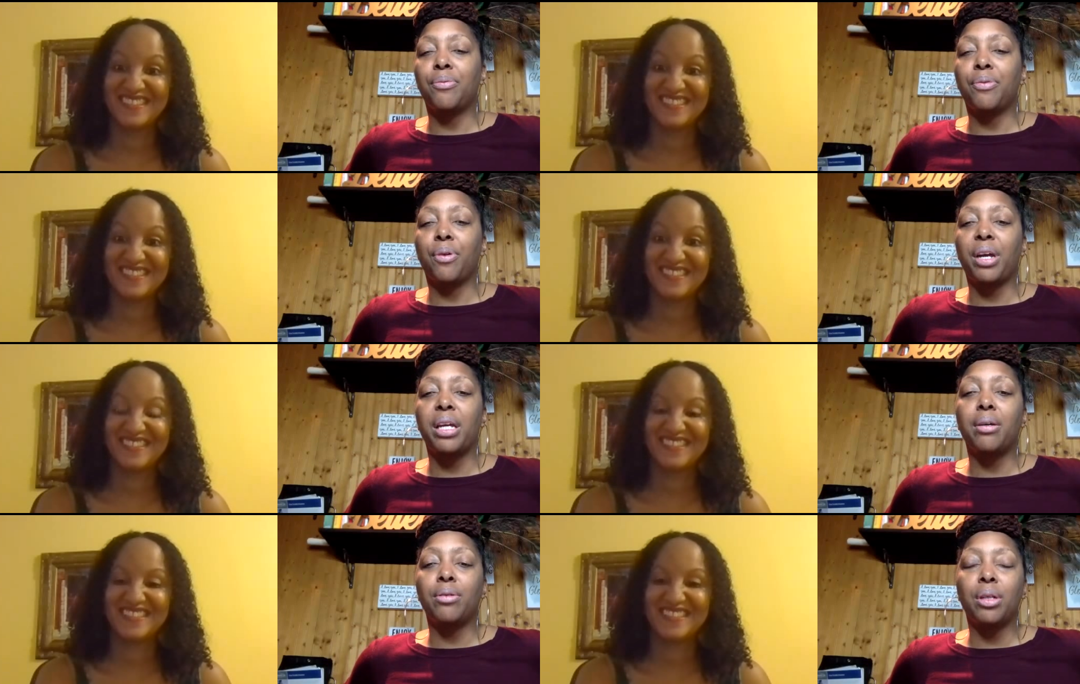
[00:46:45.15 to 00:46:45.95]
Speaker 1: for
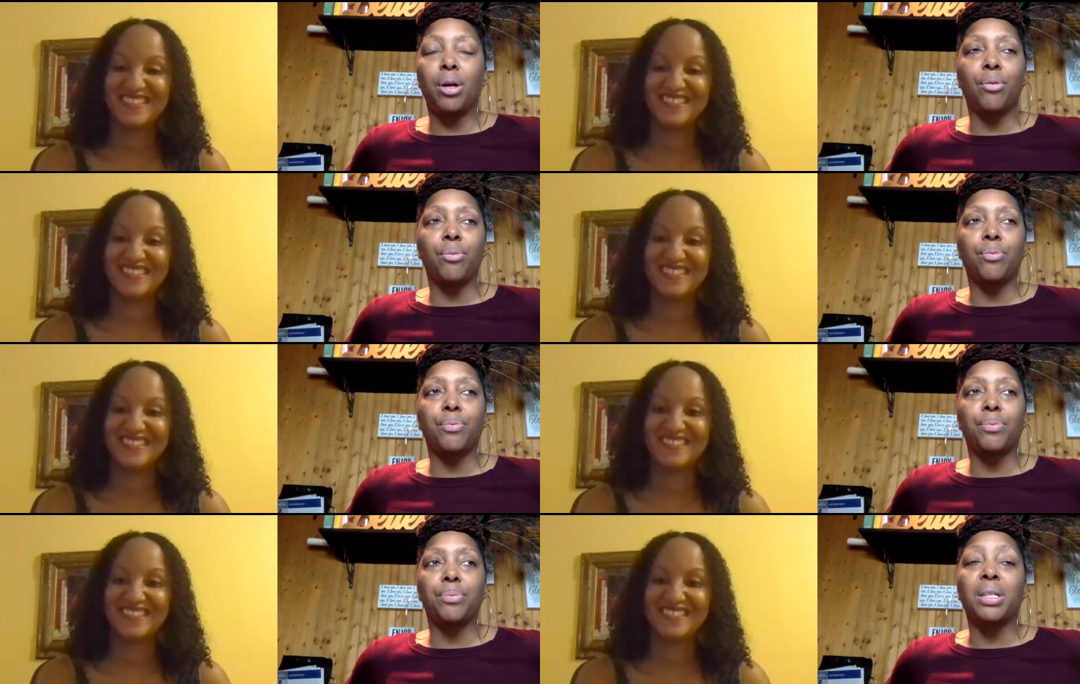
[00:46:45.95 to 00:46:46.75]
heal. You know,
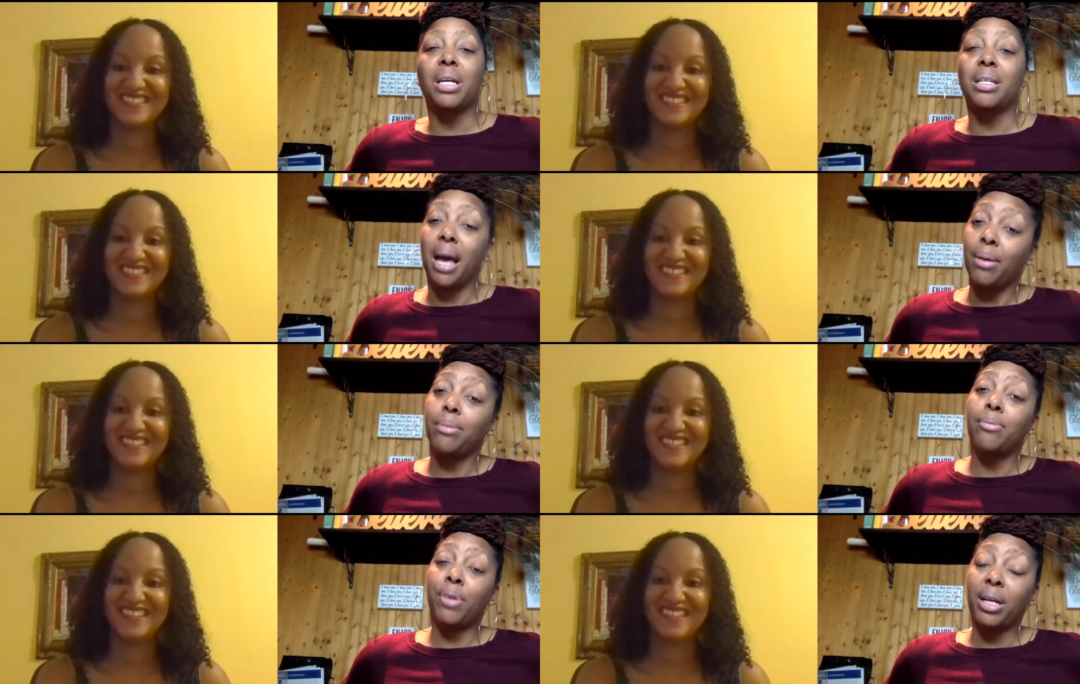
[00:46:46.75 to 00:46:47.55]
because I
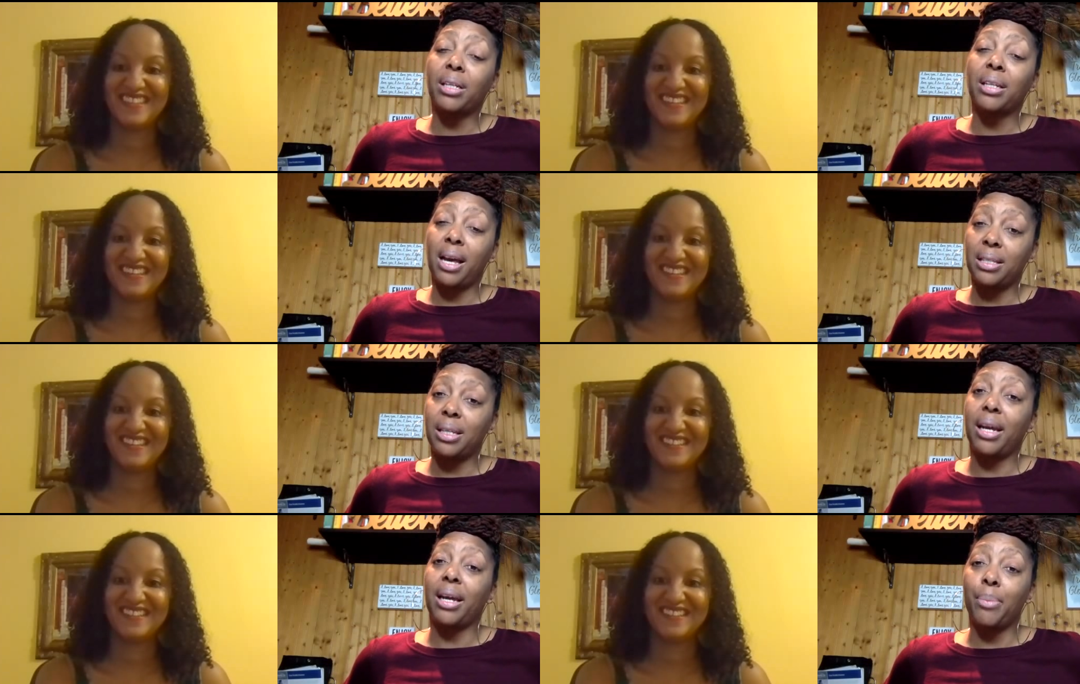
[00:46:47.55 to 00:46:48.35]
recognize
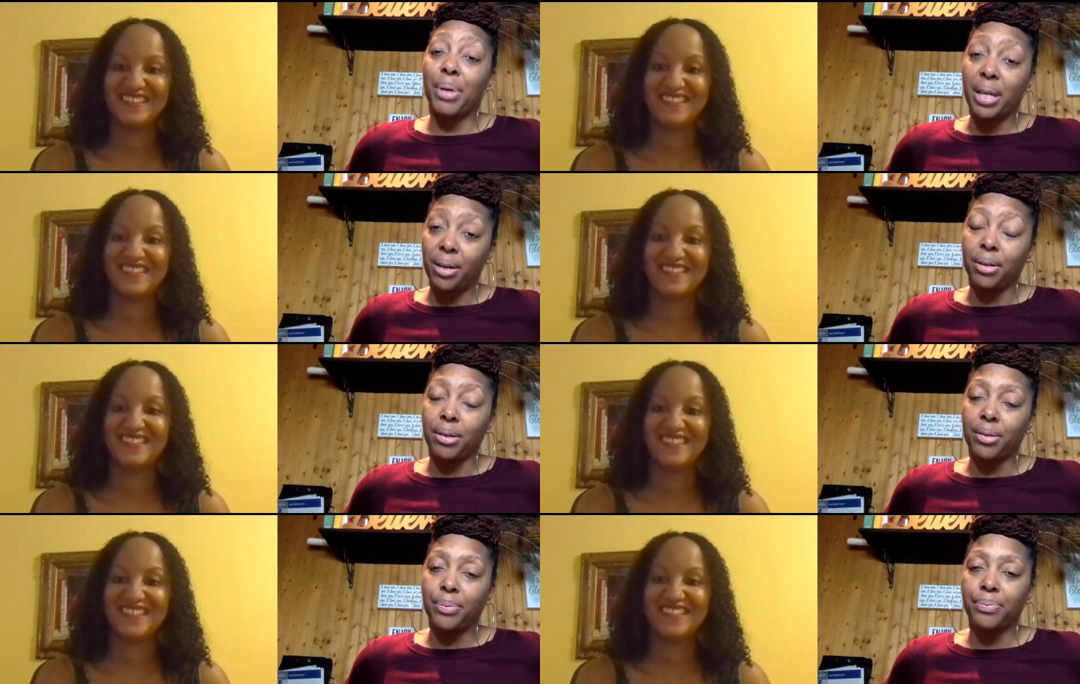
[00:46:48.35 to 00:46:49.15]
that I am a
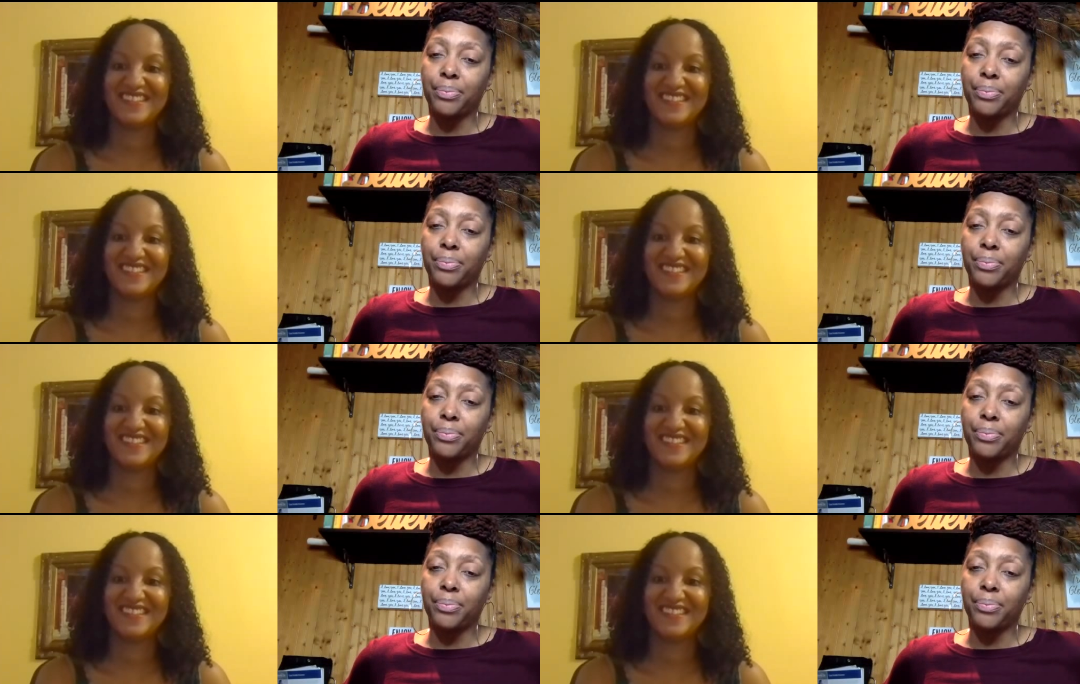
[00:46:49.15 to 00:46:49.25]
healer